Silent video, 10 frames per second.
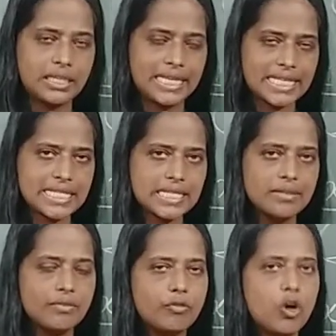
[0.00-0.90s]
gets
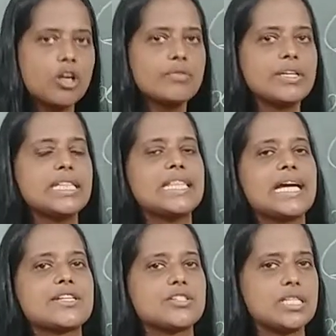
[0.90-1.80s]
involved in
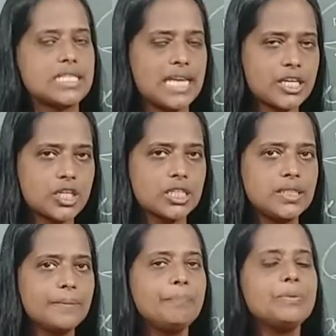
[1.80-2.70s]
that
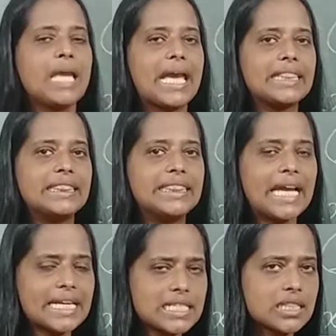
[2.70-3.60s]
transaction, and
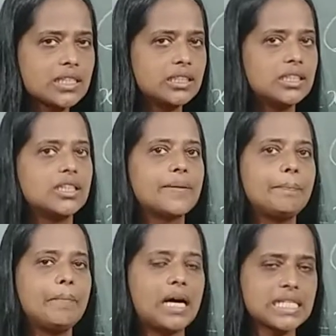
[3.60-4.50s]
that third
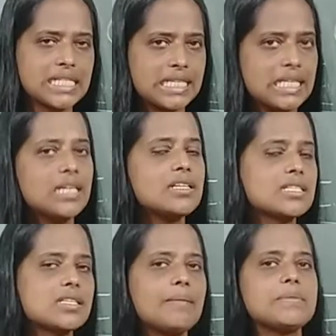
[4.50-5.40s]
party,
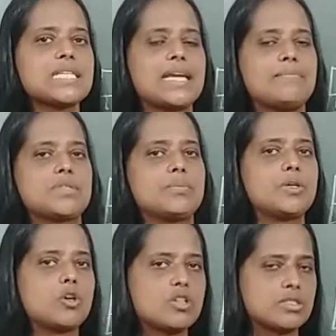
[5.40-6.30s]
sometimes
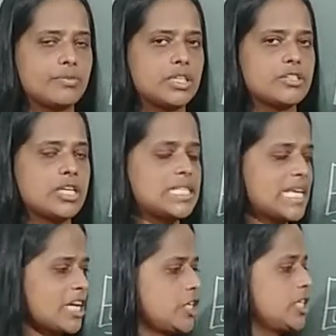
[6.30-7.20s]
because of the
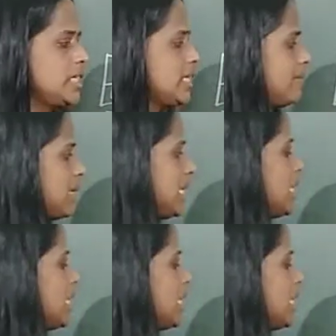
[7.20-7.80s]
transaction, they may